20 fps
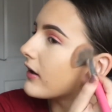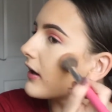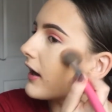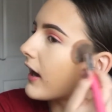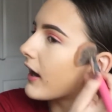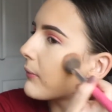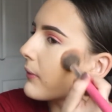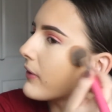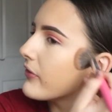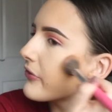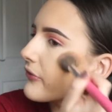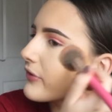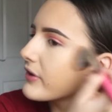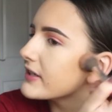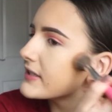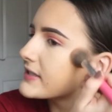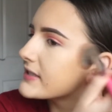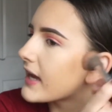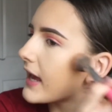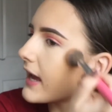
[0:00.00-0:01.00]
I went through
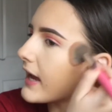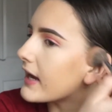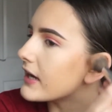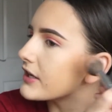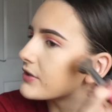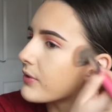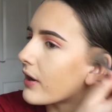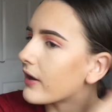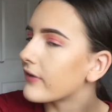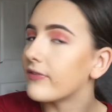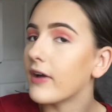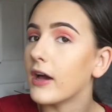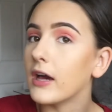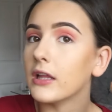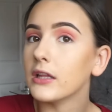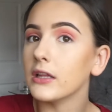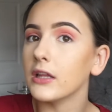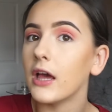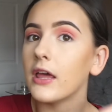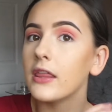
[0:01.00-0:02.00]
a stage where I
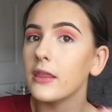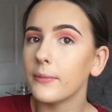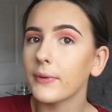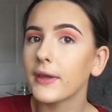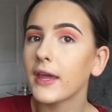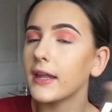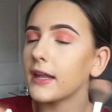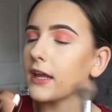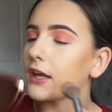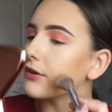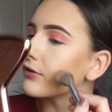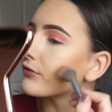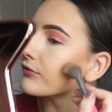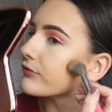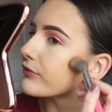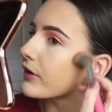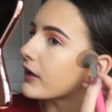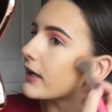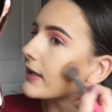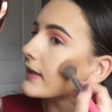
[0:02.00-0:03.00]
felt at the beginning
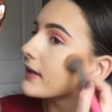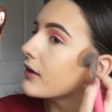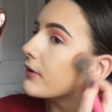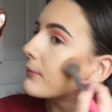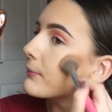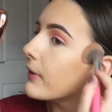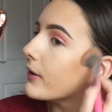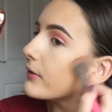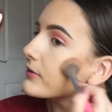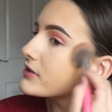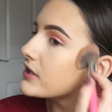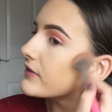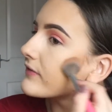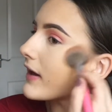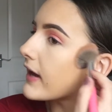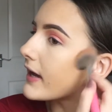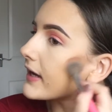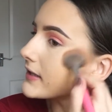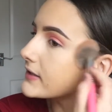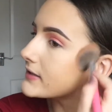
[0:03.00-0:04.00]
really
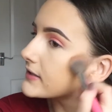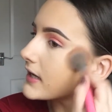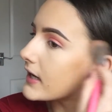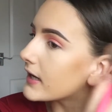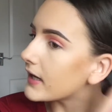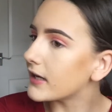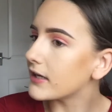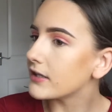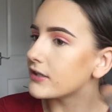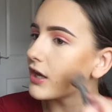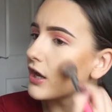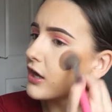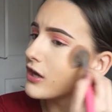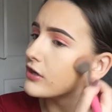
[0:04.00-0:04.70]
unmotivated,